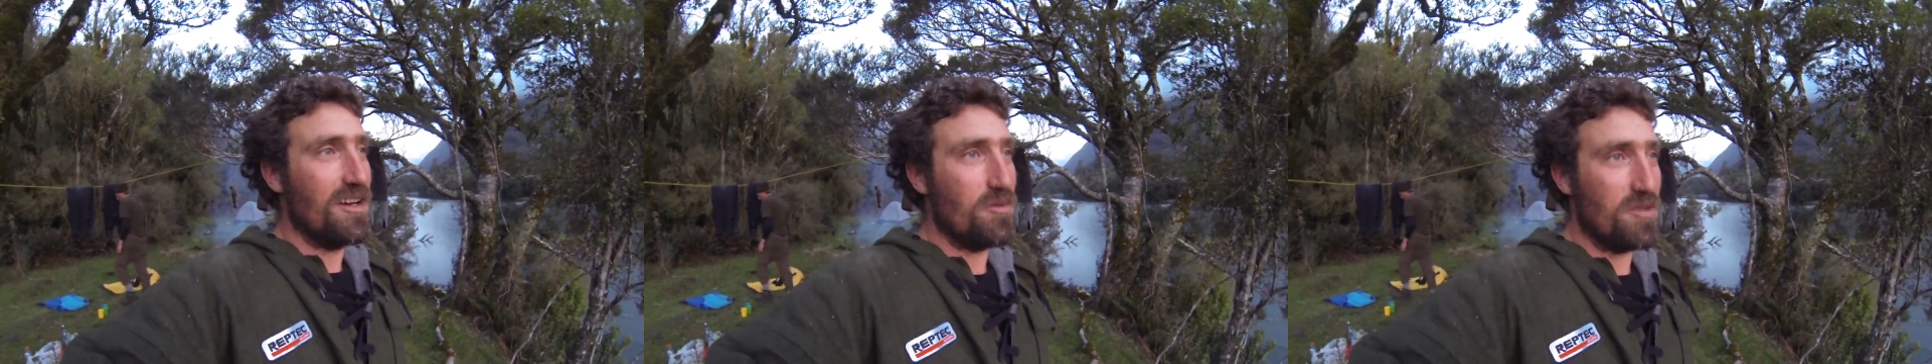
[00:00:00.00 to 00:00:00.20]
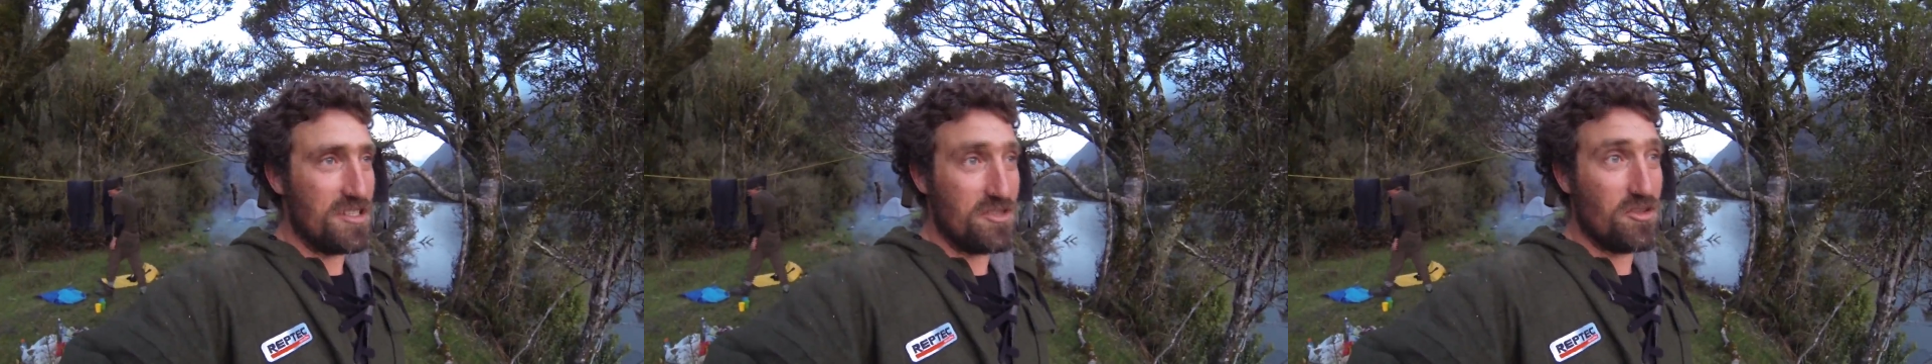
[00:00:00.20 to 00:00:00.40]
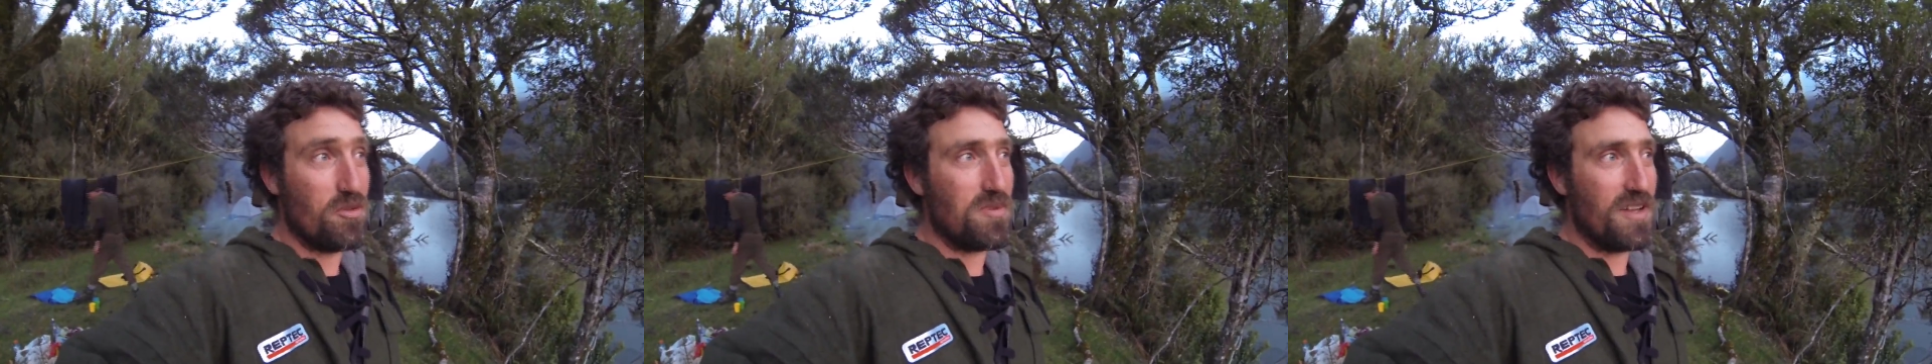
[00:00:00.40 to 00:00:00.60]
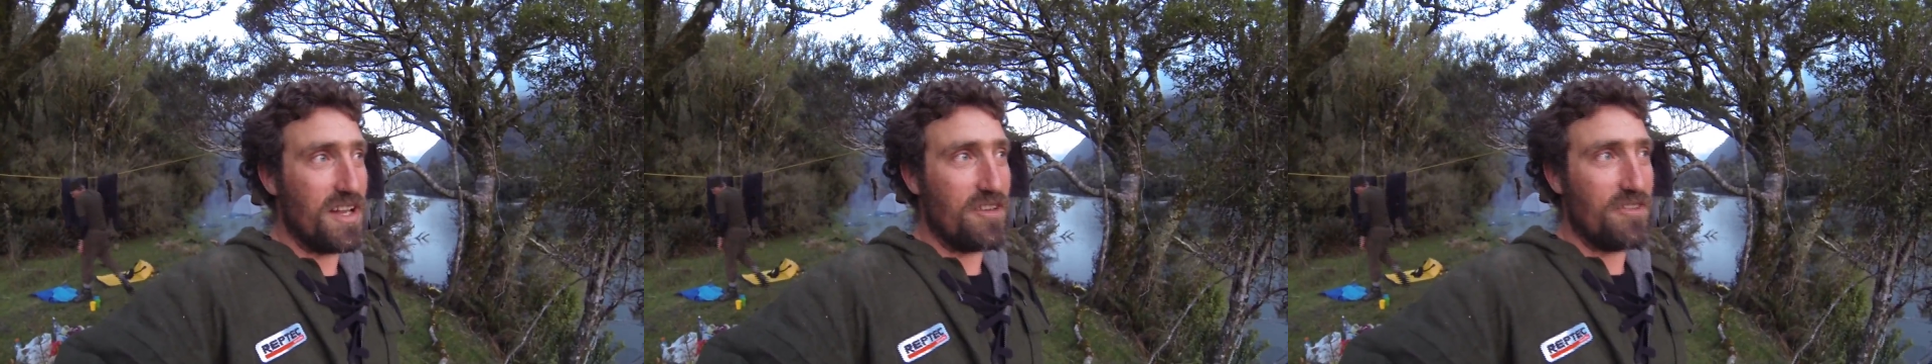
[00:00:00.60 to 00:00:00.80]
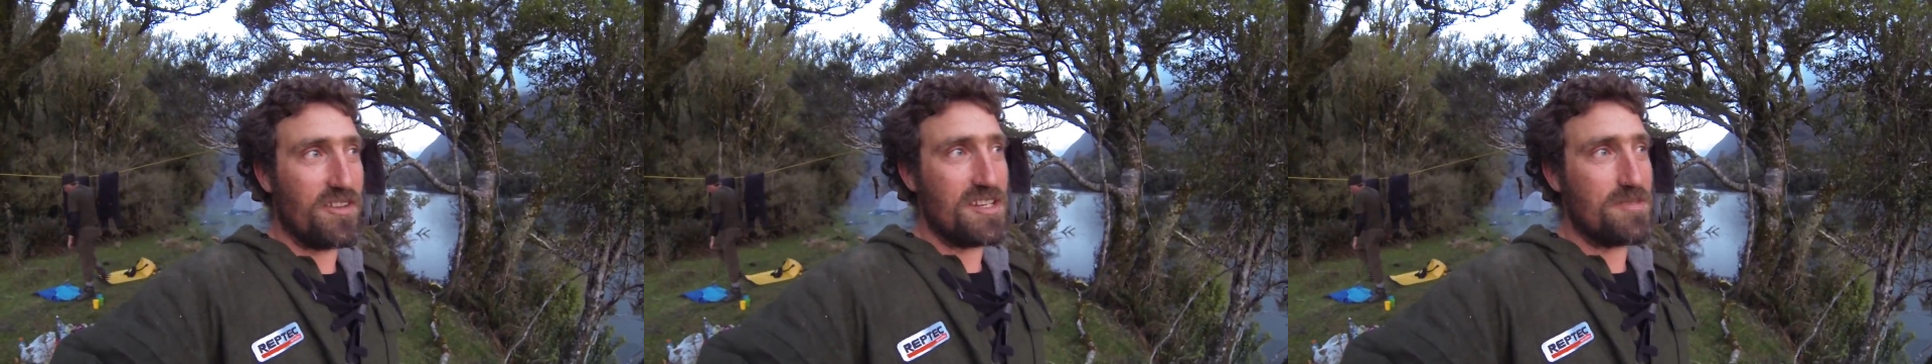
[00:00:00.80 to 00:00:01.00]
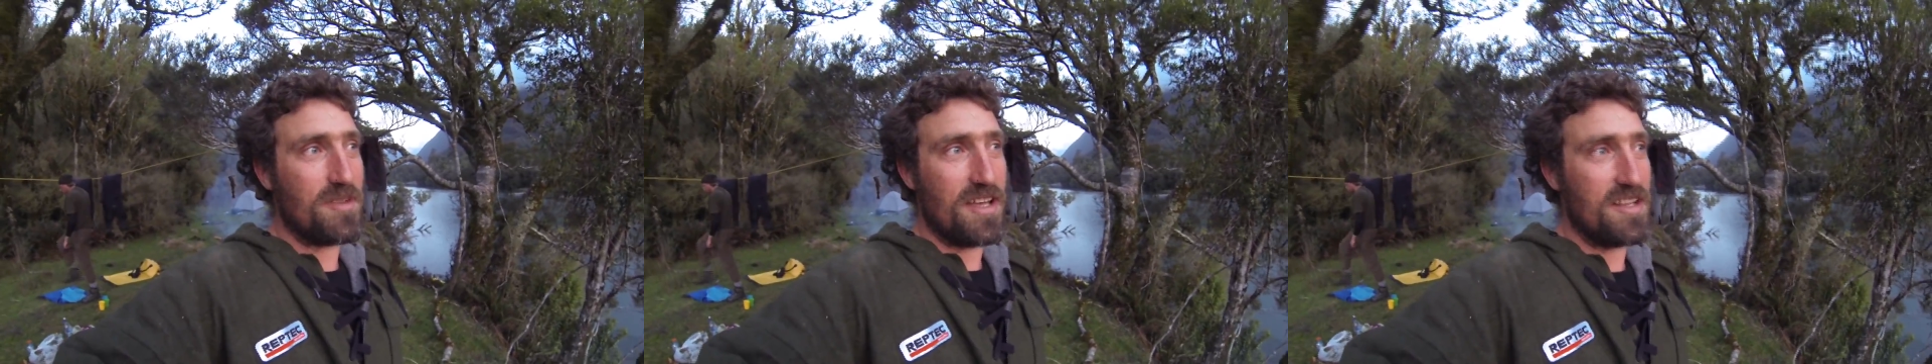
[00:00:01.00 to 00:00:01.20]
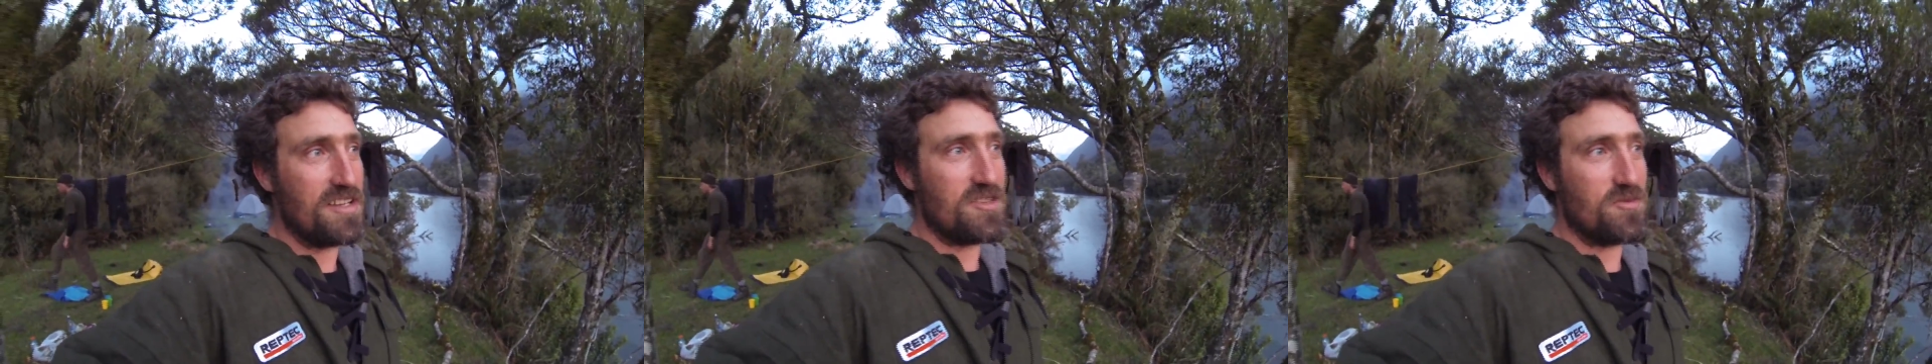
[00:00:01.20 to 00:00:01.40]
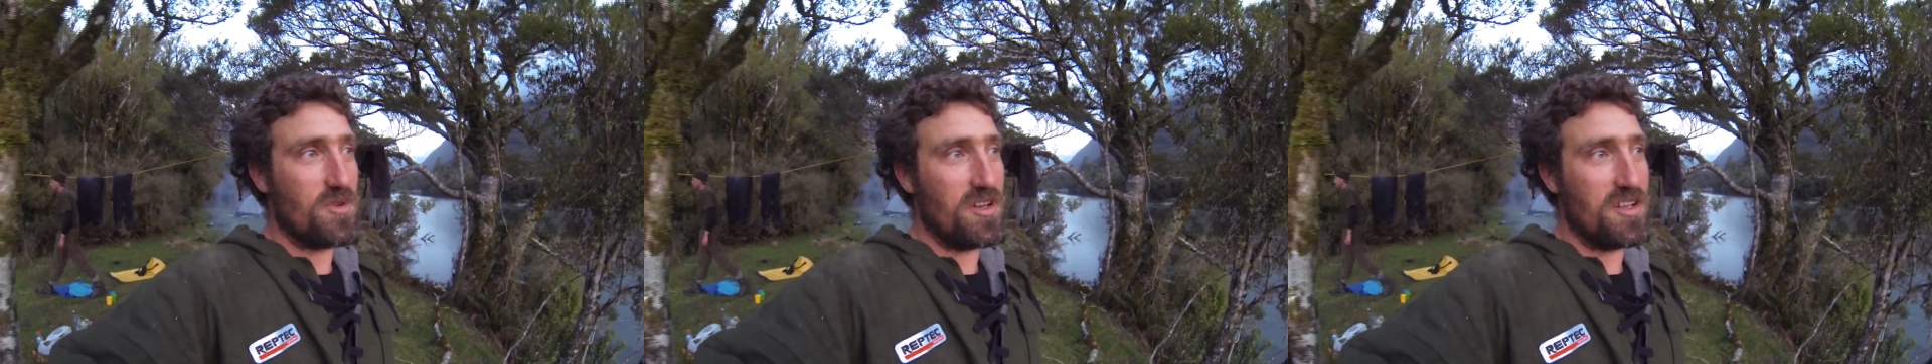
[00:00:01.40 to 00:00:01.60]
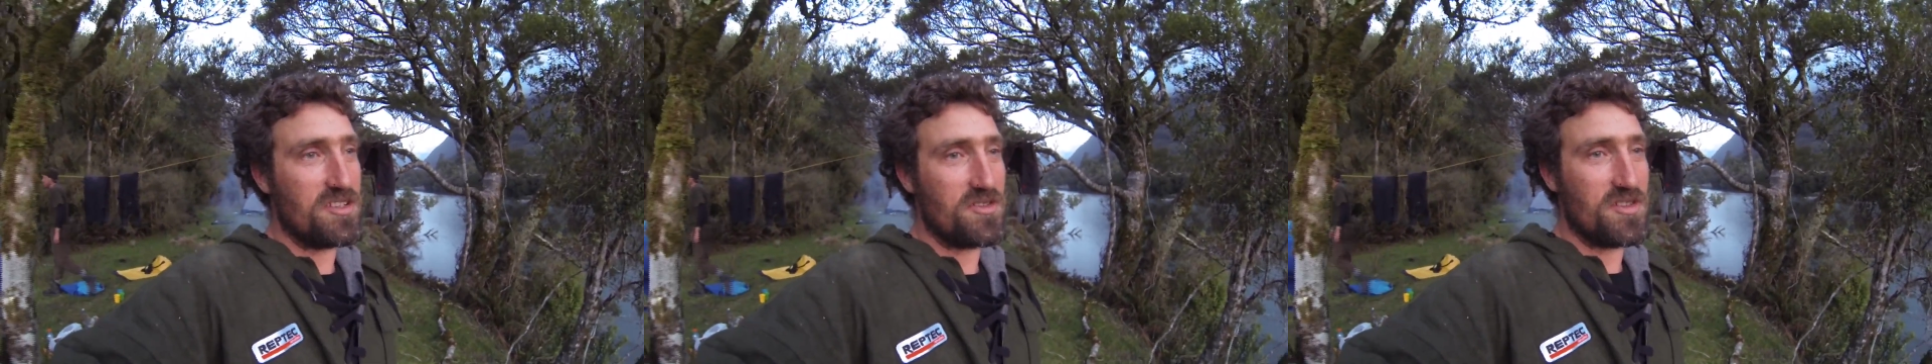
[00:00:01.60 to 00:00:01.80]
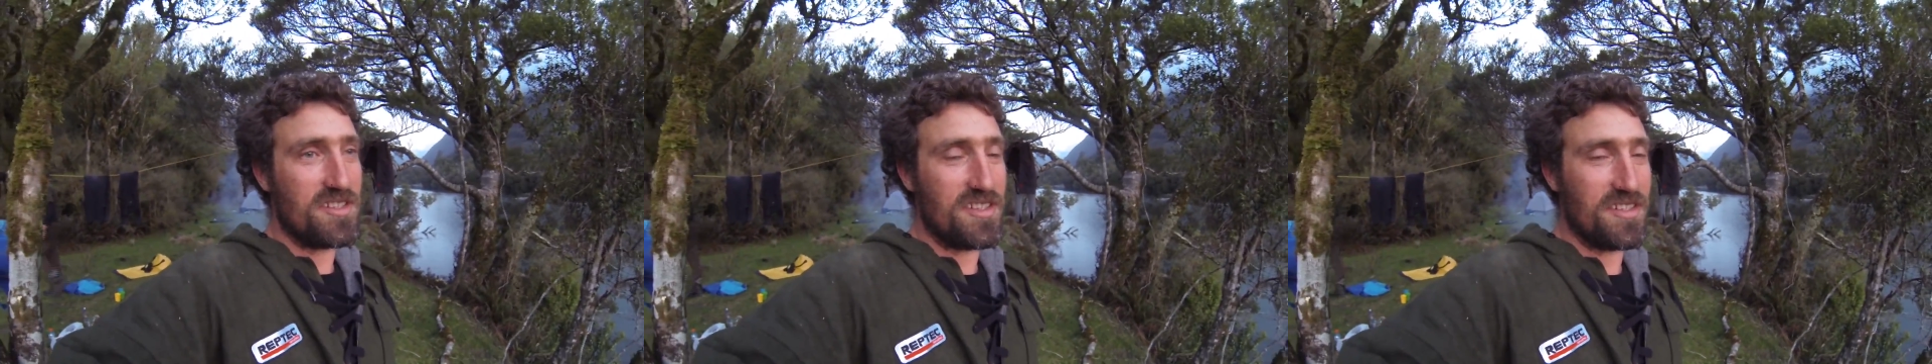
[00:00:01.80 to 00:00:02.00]
We saw plenty of fish, but they just weren't
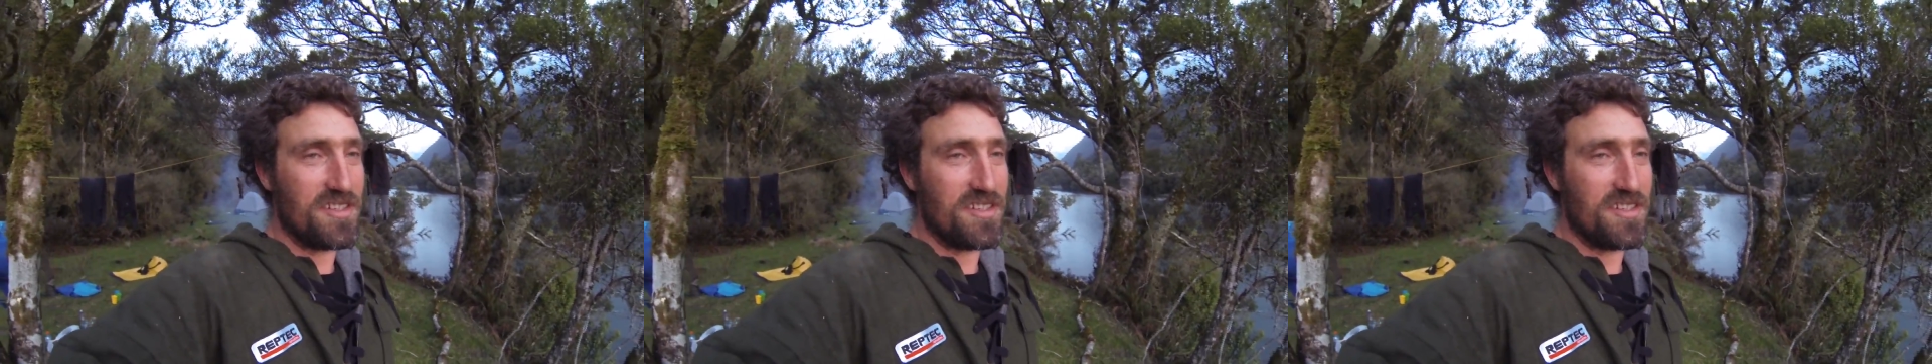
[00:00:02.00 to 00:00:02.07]
interested